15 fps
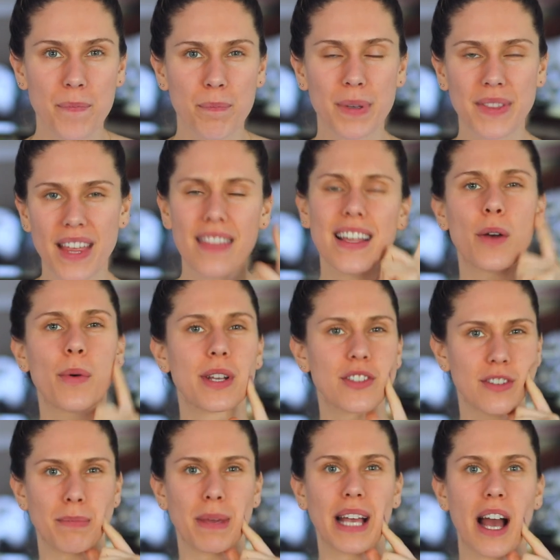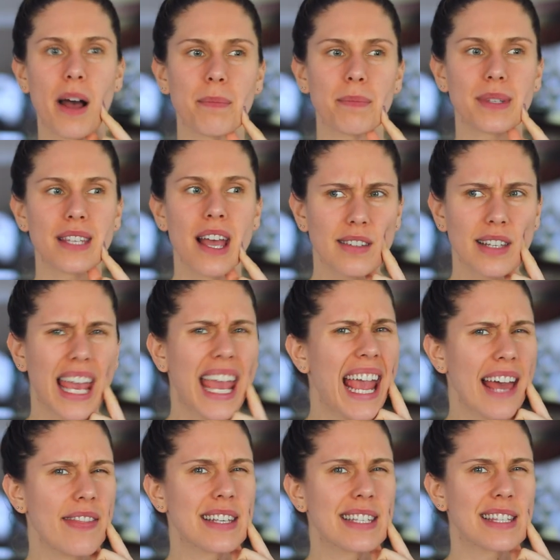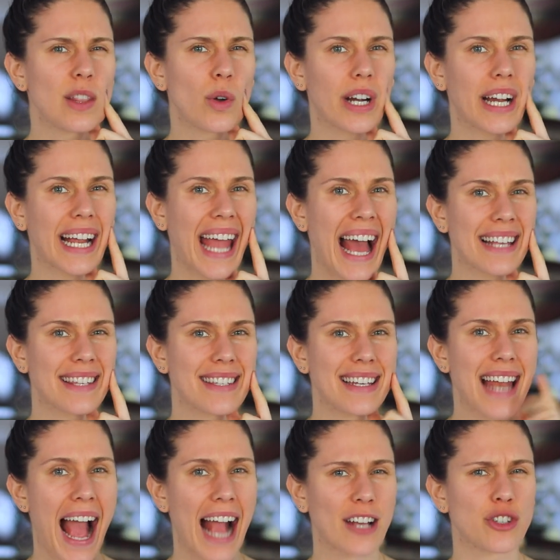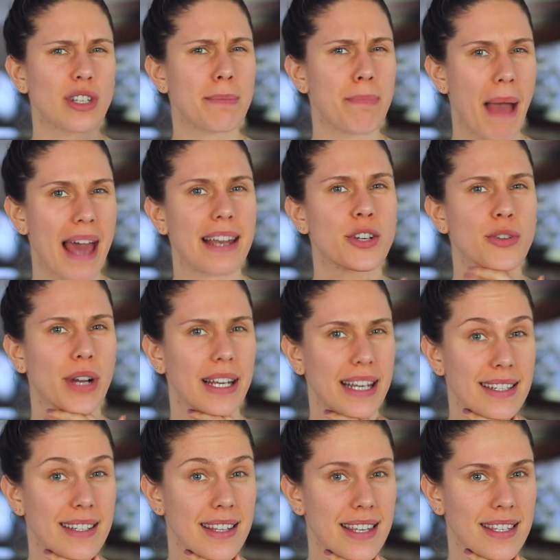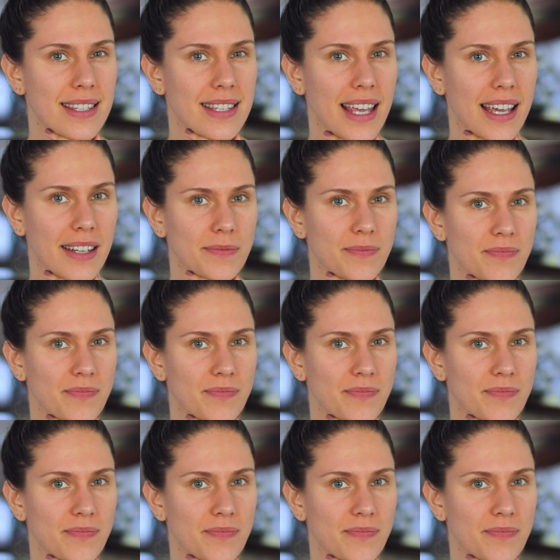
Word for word: But then the question becomes, can this lauric acid actually penetrate into the skin?